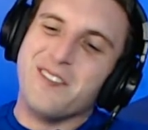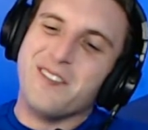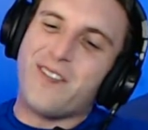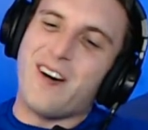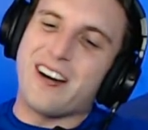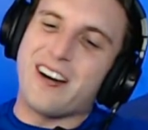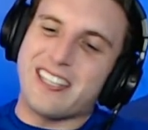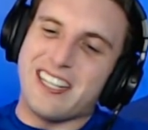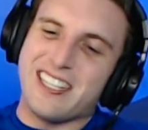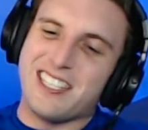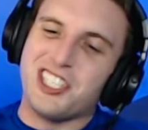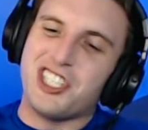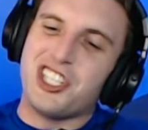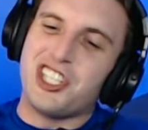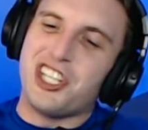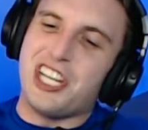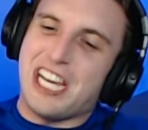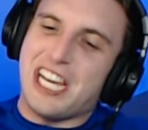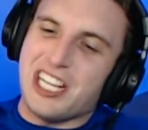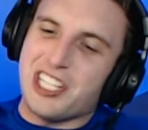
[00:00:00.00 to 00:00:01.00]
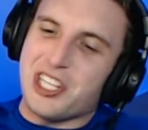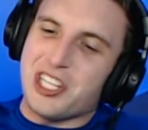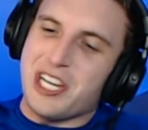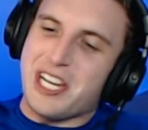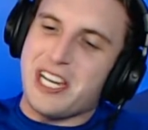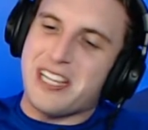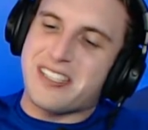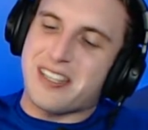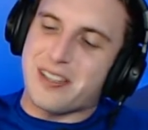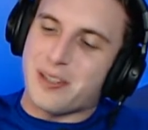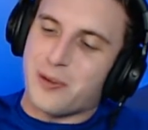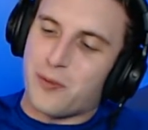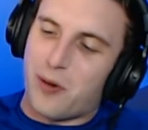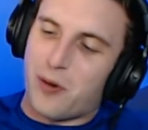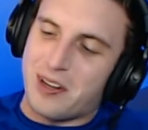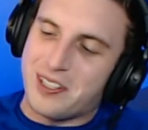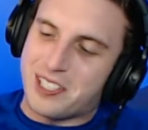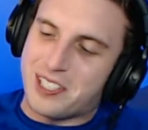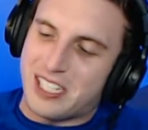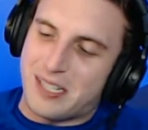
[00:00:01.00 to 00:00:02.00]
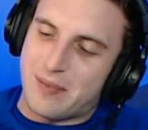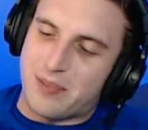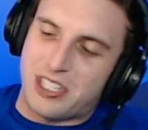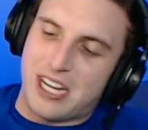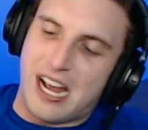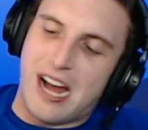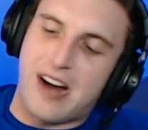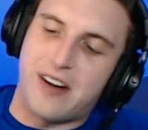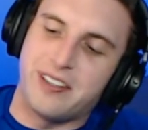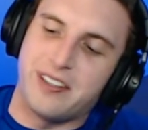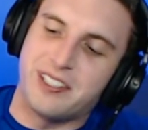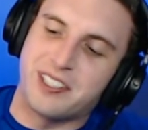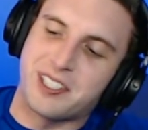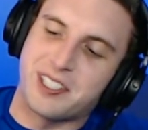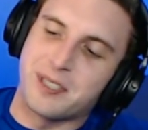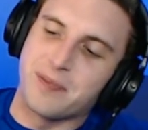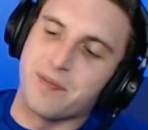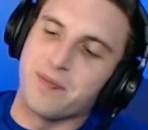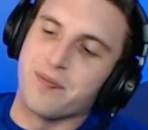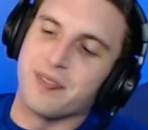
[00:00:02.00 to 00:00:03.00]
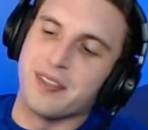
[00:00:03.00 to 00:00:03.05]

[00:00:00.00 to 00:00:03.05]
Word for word: Fucking GG to the one chip challenge.